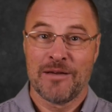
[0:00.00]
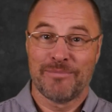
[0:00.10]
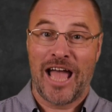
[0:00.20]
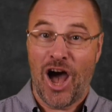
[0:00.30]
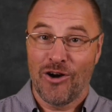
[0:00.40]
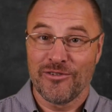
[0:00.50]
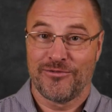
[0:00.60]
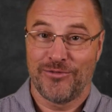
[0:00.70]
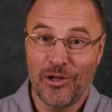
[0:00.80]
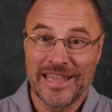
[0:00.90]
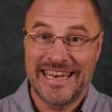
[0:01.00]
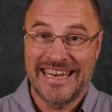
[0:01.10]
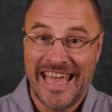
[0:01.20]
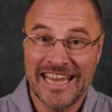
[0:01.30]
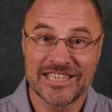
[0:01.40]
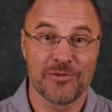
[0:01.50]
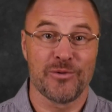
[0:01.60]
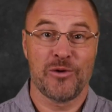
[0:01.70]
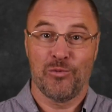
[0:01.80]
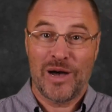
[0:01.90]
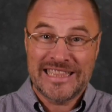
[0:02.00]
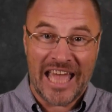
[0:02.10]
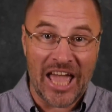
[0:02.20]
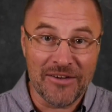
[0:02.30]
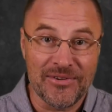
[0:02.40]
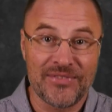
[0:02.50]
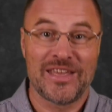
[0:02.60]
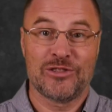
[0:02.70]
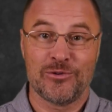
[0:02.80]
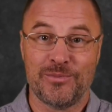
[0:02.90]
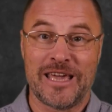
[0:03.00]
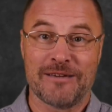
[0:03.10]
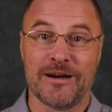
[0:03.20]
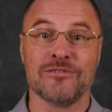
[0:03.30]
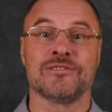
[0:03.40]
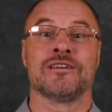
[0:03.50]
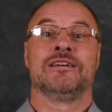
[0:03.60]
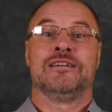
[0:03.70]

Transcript: By our fallen nature, we want everything to be about